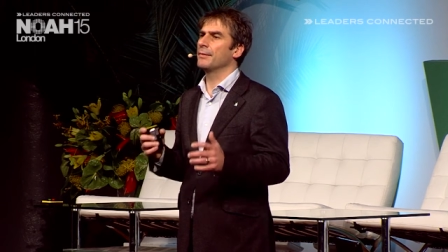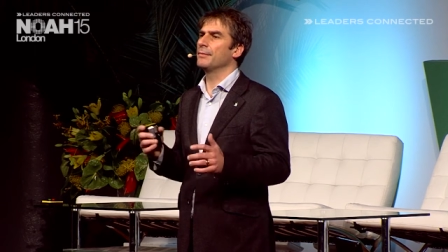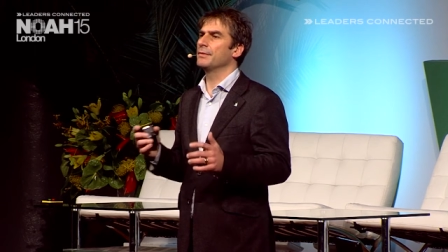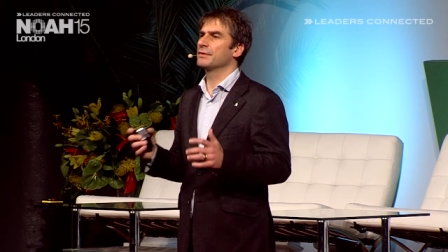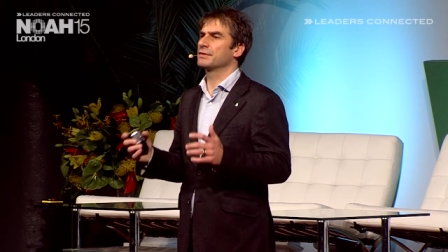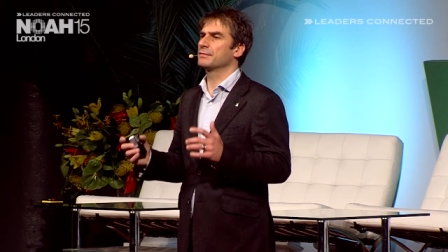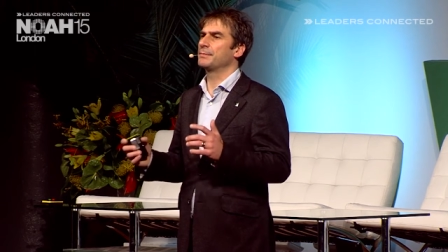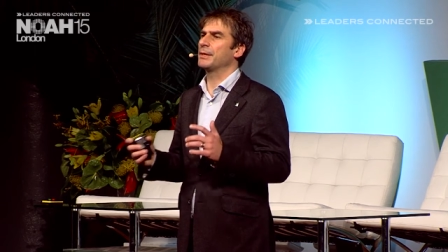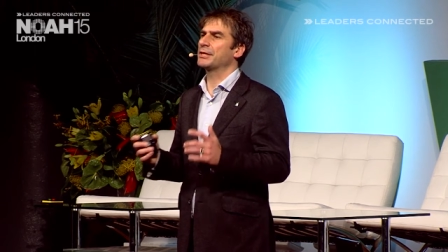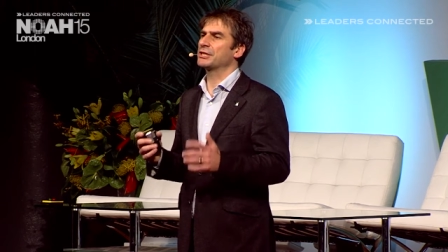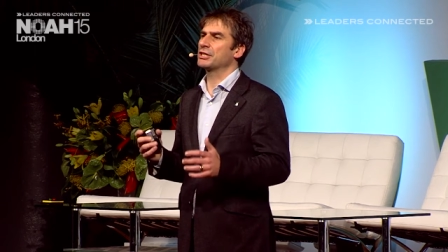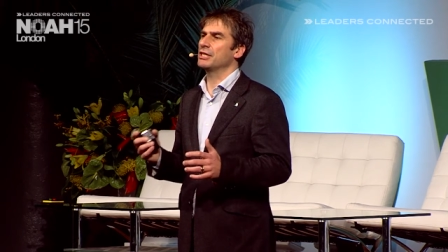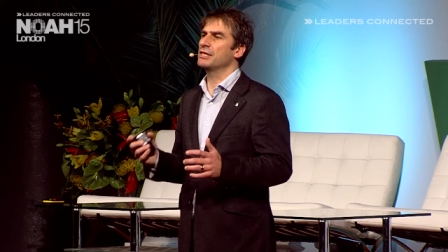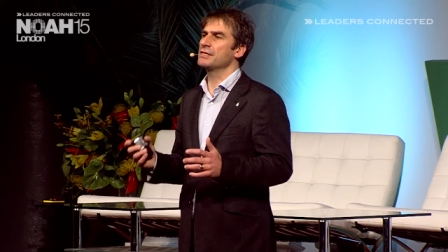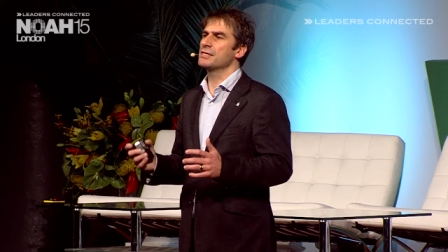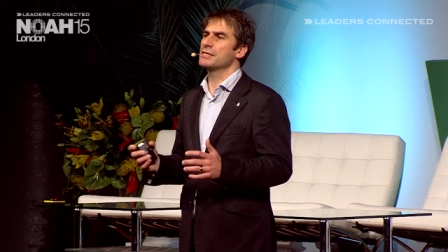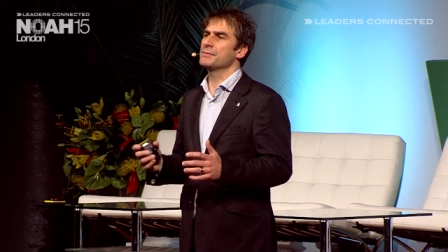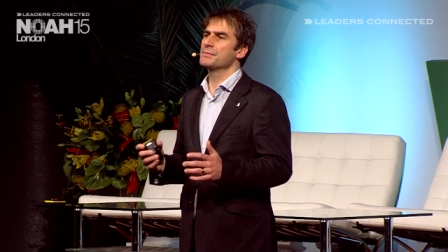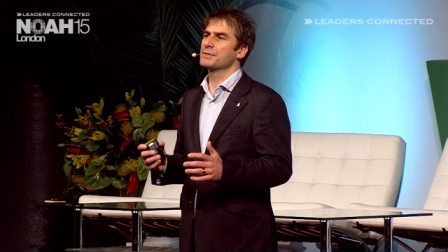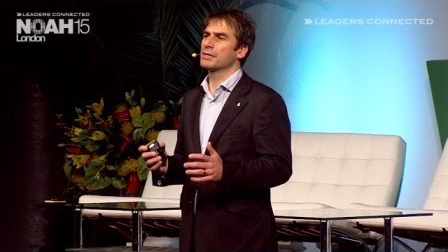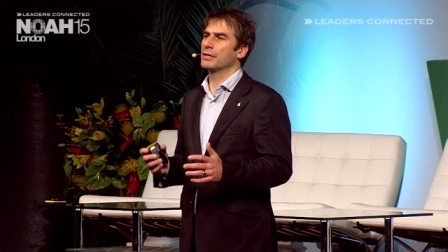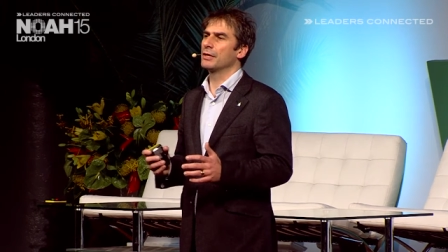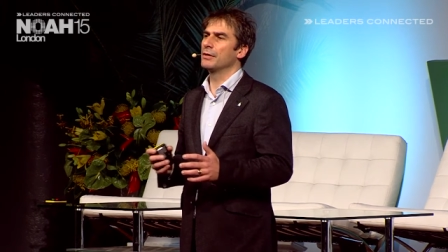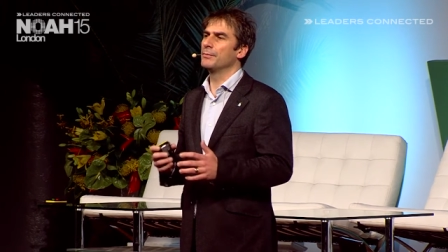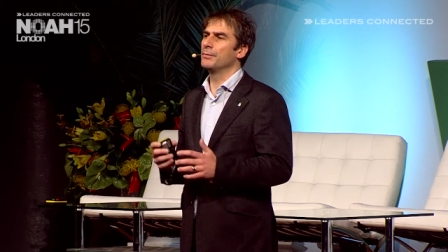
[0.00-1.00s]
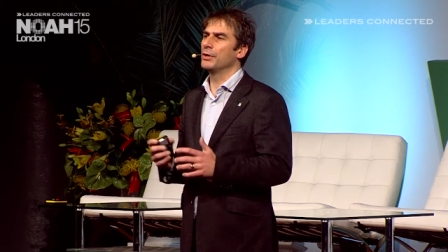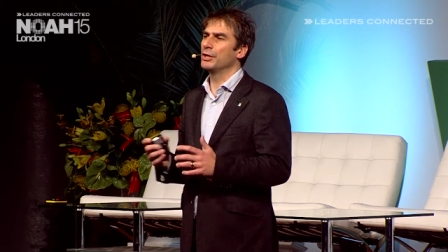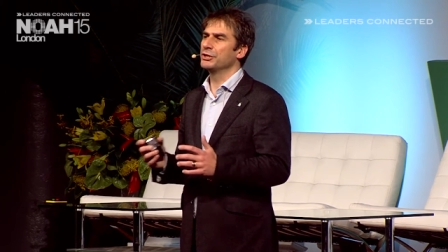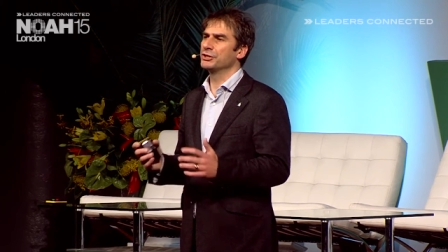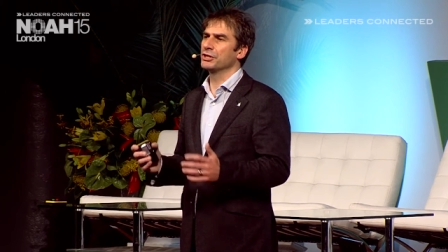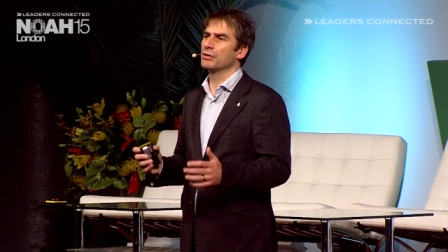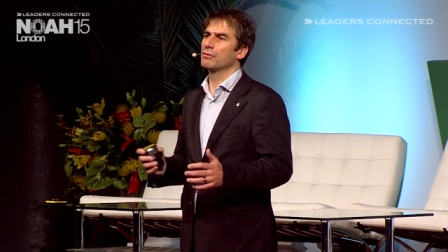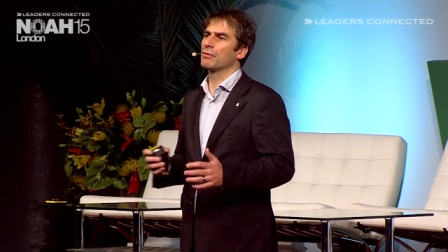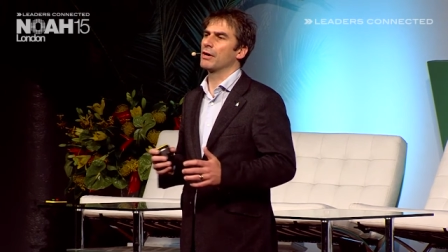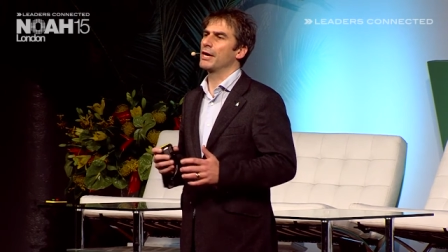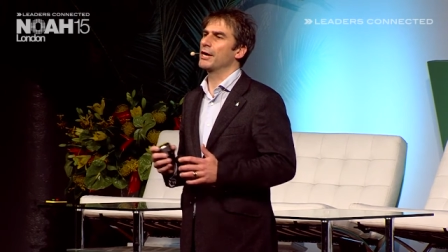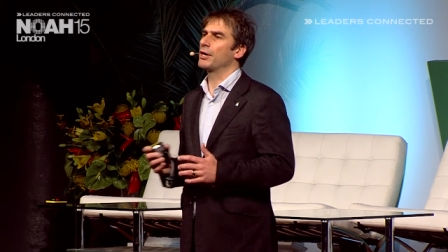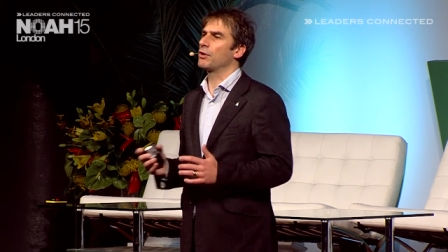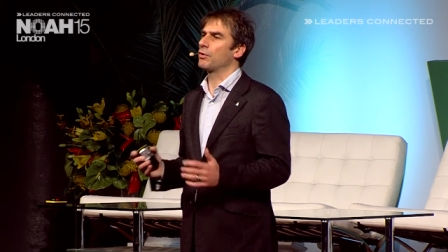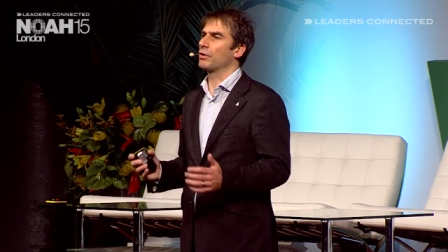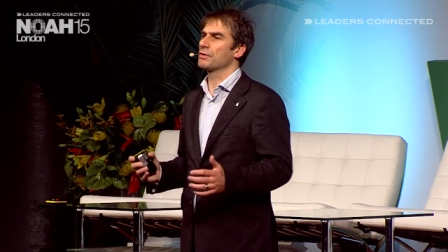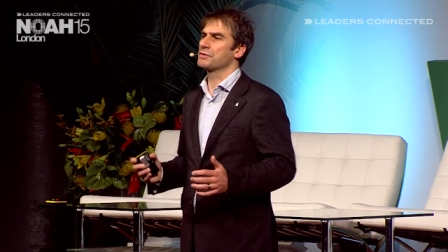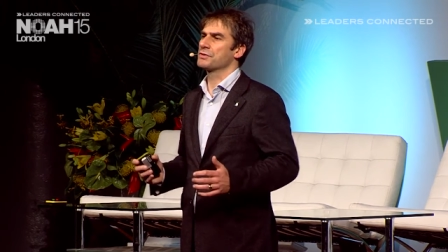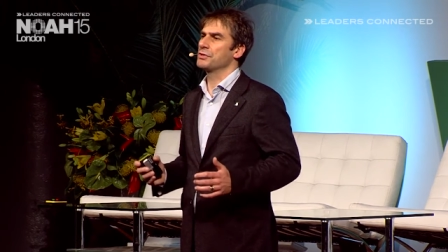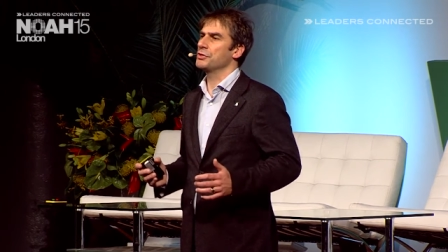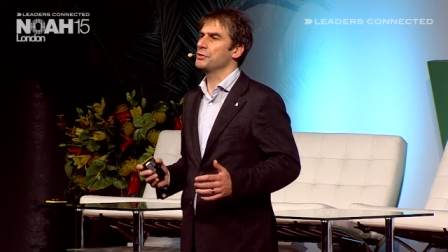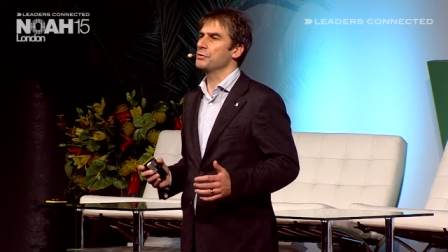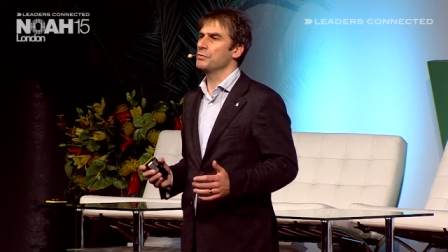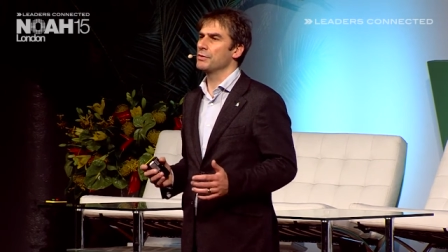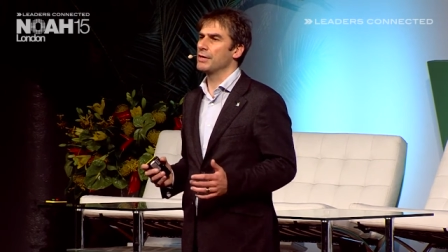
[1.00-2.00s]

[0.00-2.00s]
specialisms are emerging right across the